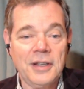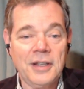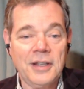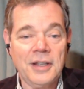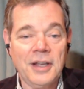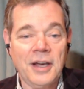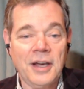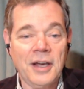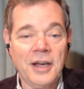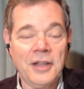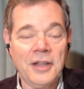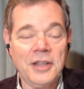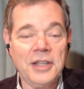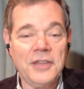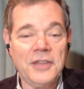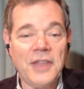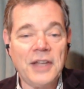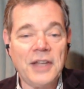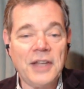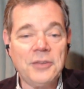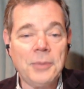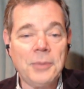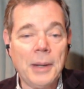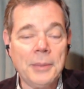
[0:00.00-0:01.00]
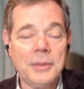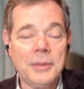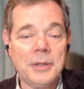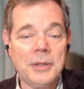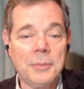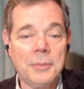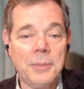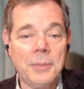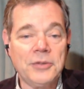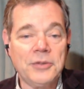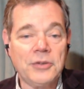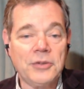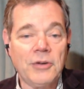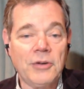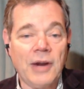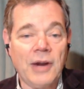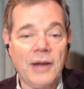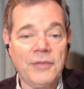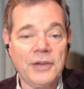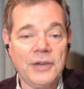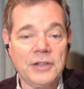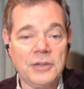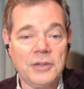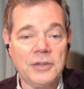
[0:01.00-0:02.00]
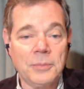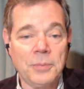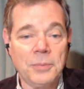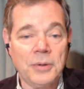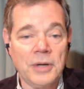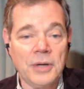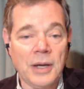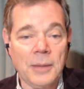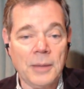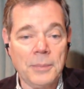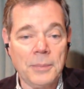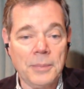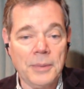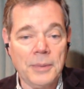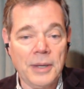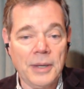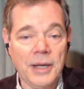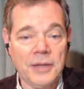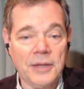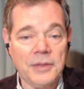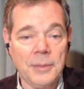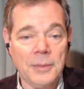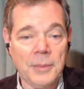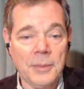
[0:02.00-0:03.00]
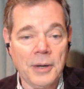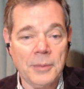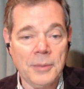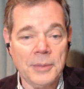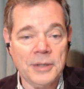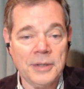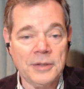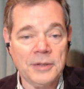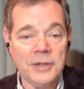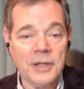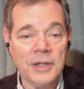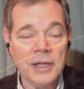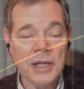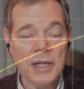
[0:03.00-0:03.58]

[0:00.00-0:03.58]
Yeah, that's probably the best graphic to put up at the moment.